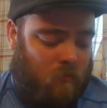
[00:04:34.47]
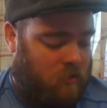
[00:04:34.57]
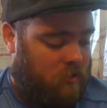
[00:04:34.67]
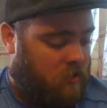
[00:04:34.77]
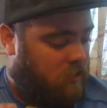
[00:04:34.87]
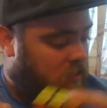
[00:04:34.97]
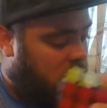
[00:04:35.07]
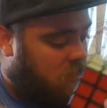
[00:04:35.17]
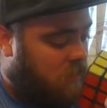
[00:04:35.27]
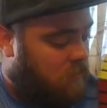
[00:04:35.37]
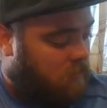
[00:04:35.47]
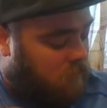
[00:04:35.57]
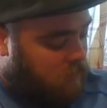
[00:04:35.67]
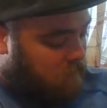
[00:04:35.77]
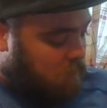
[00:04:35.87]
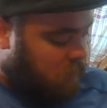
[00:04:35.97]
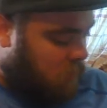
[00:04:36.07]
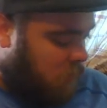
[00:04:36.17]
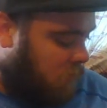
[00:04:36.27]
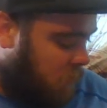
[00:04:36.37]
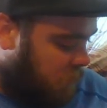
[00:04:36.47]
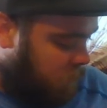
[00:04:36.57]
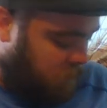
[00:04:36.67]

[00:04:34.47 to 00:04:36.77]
shindig, whatever you want to call it.